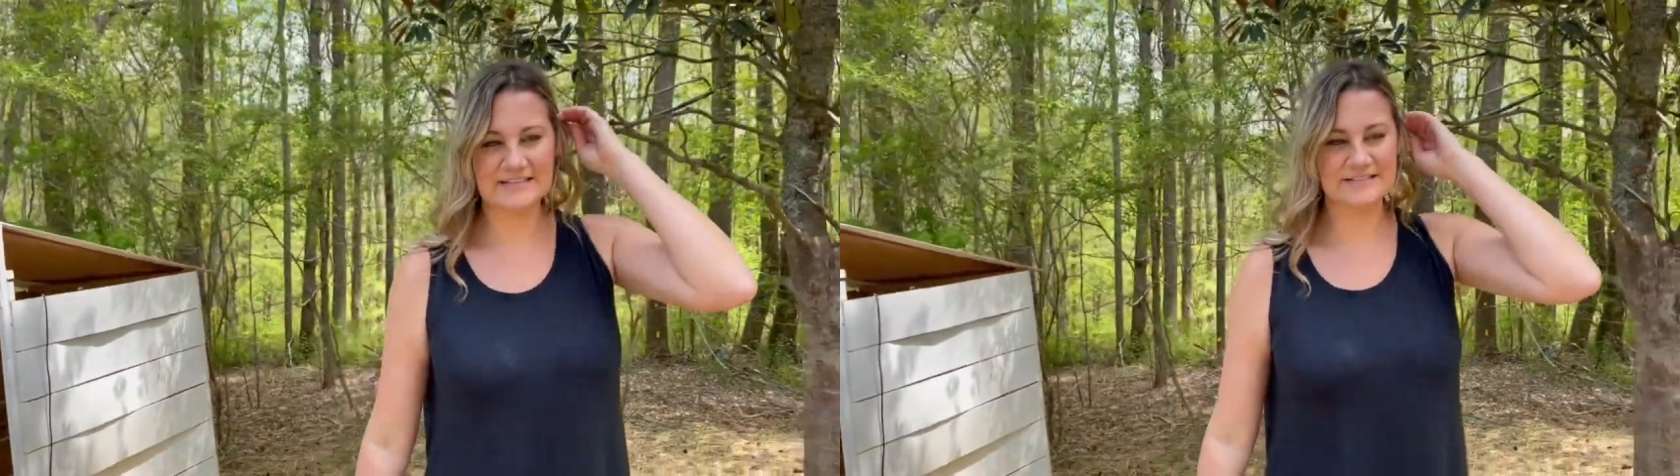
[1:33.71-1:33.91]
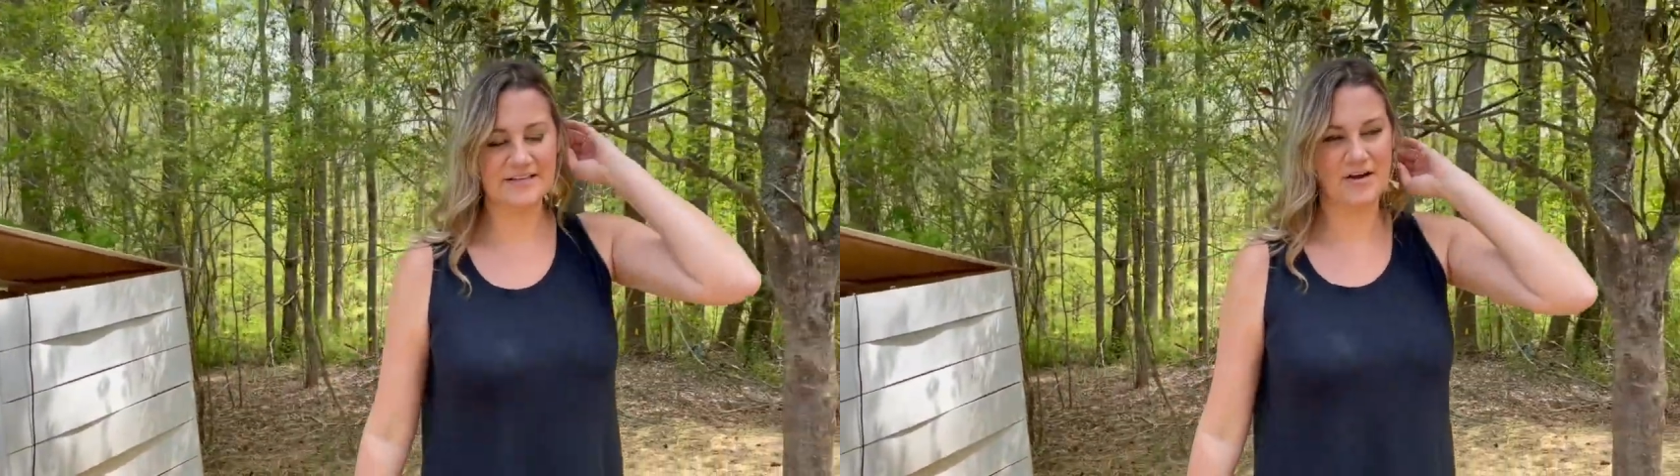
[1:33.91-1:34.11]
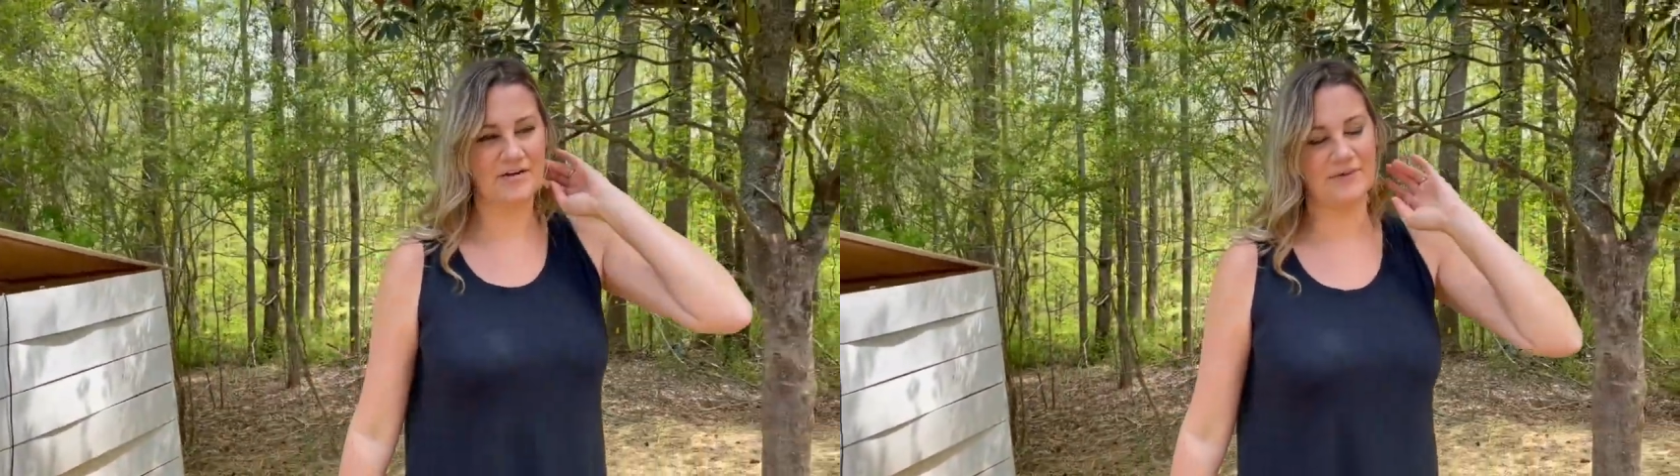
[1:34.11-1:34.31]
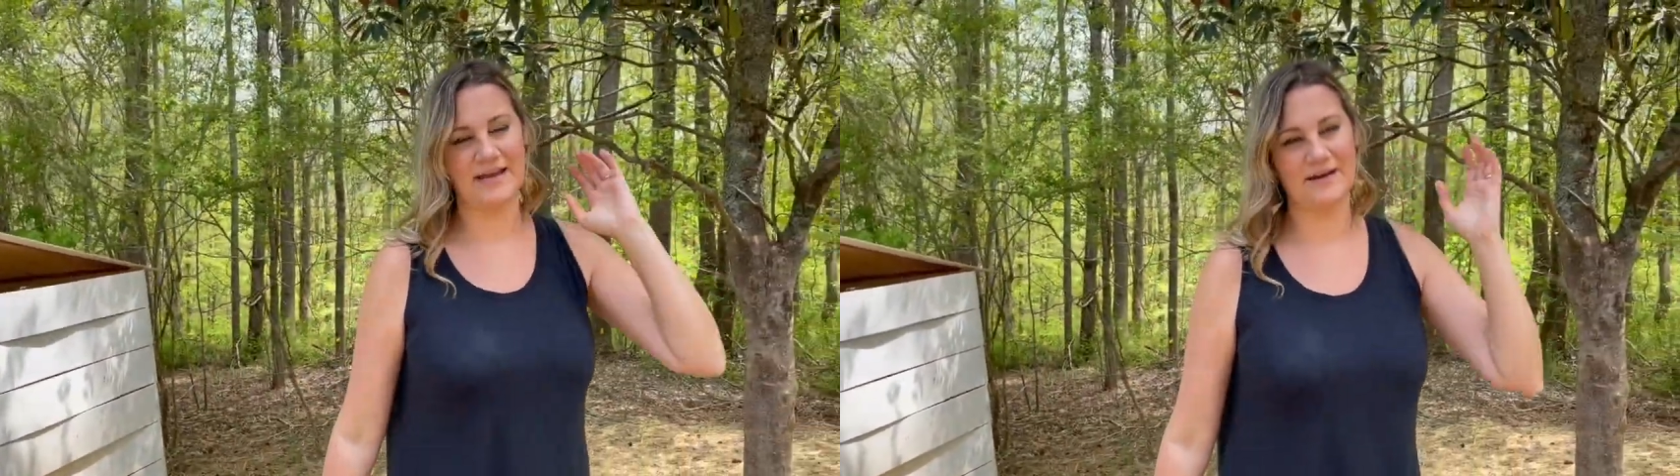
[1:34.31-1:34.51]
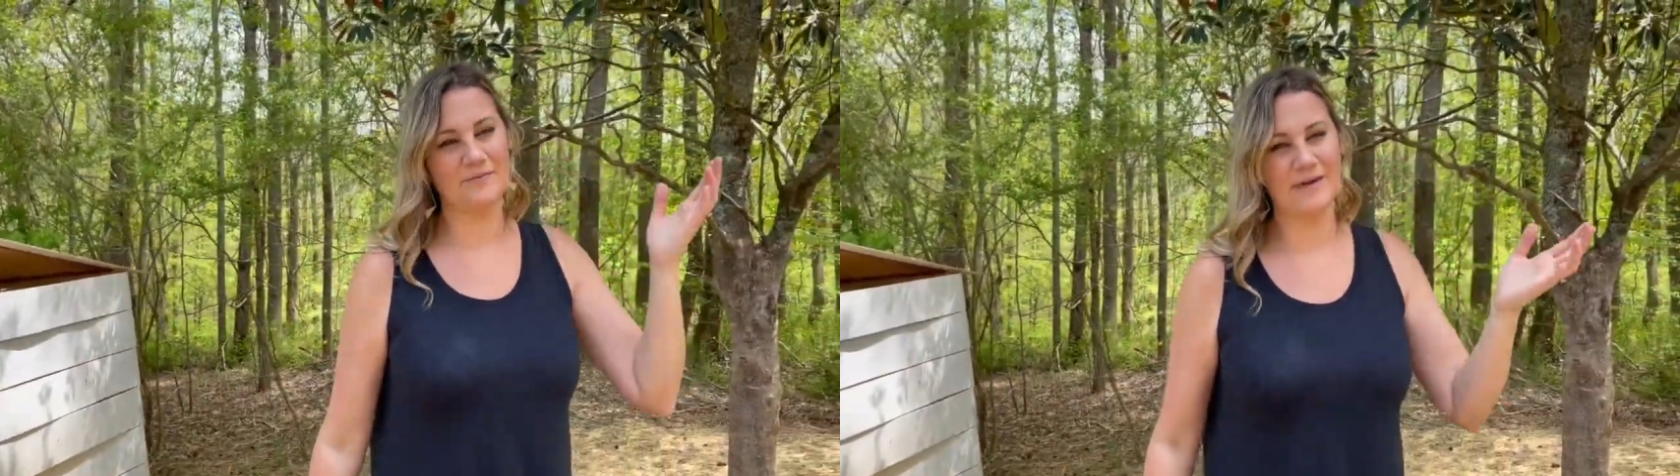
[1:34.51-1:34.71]
so
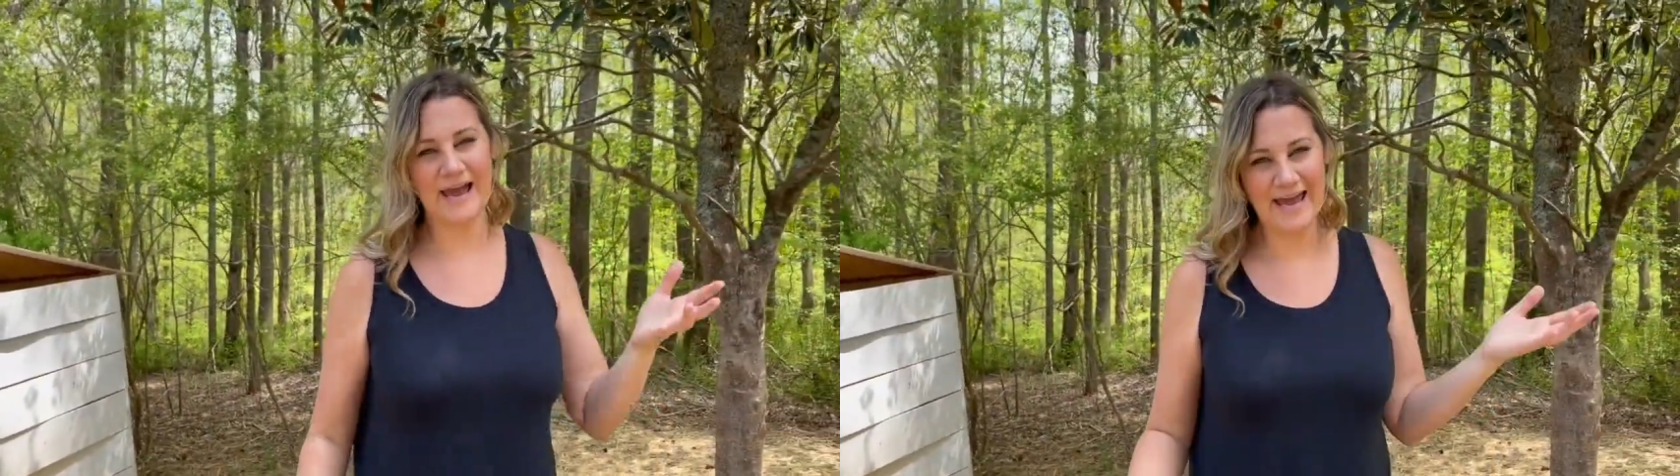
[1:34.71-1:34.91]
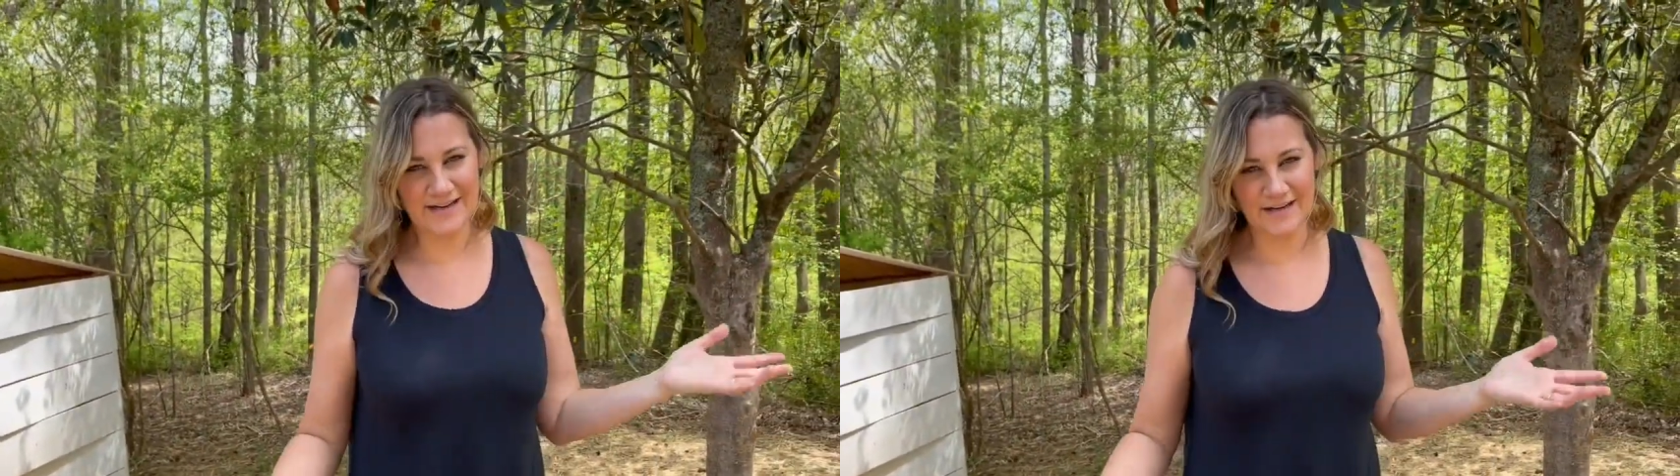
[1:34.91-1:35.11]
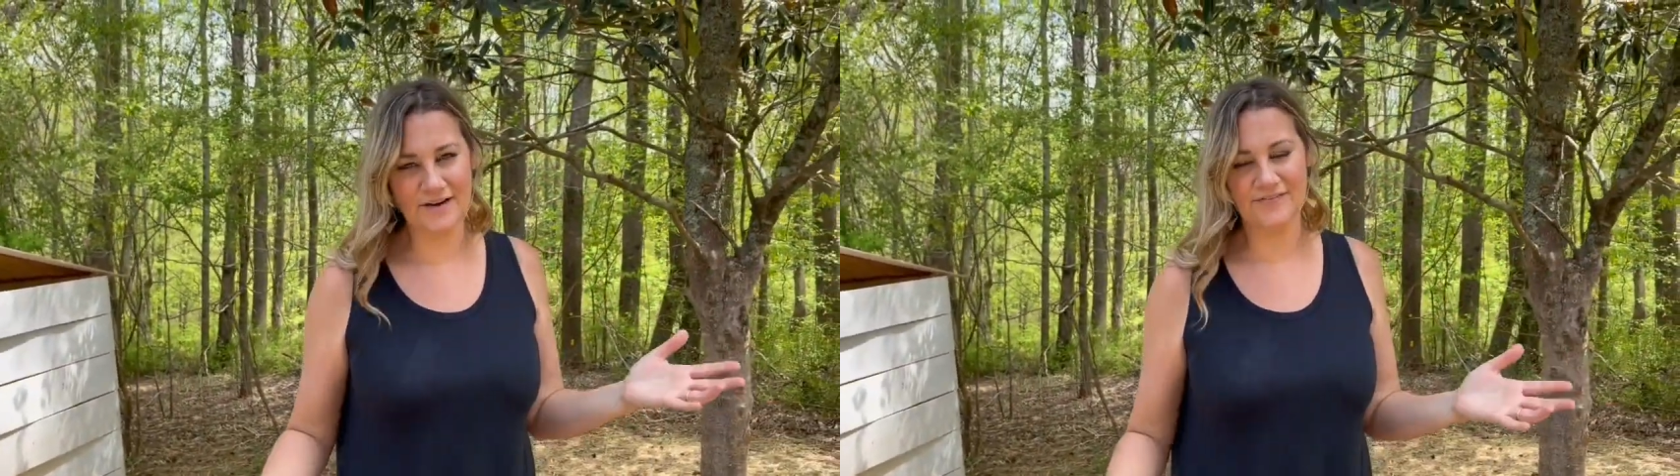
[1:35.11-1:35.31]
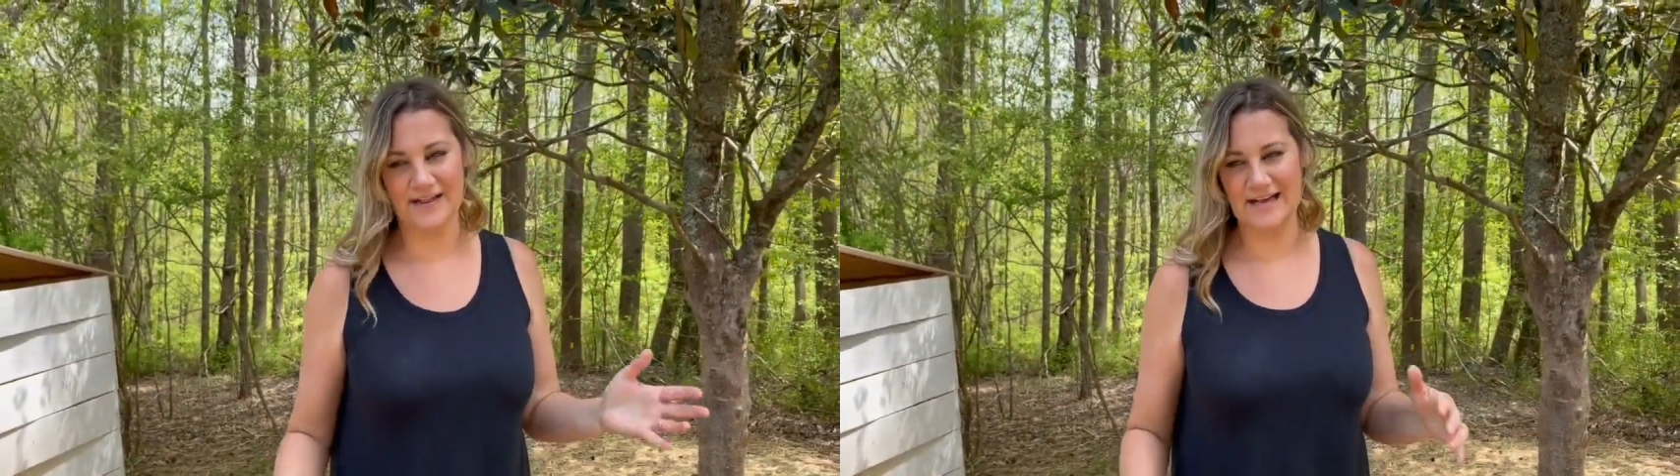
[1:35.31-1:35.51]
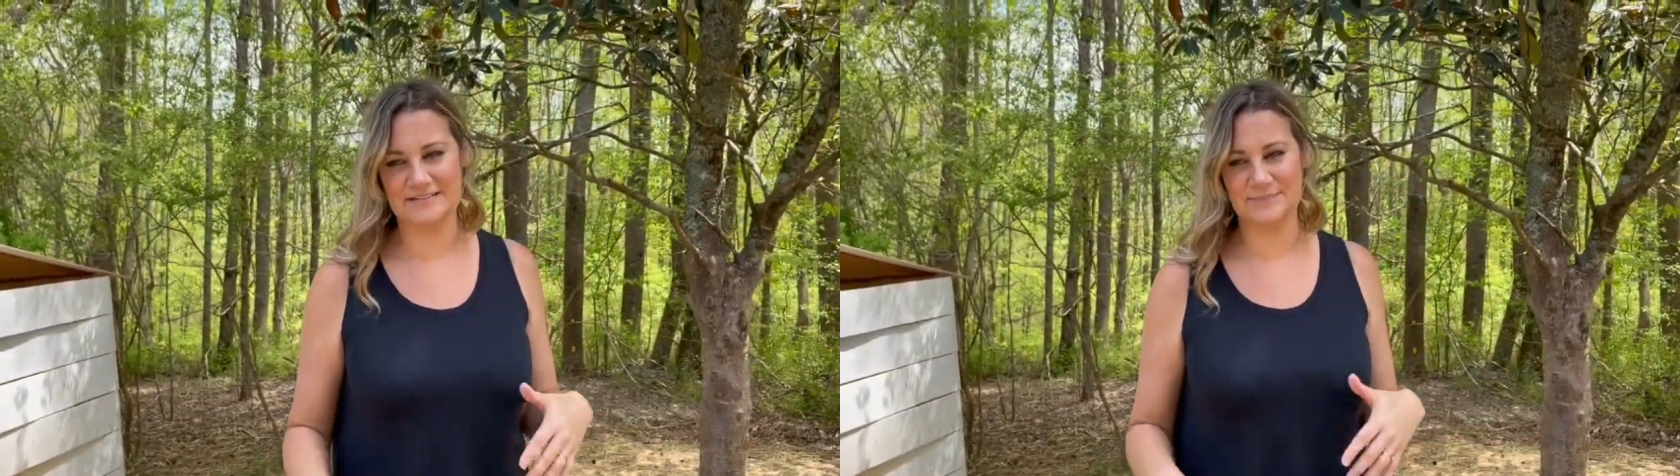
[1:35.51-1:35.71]
we had enough lights,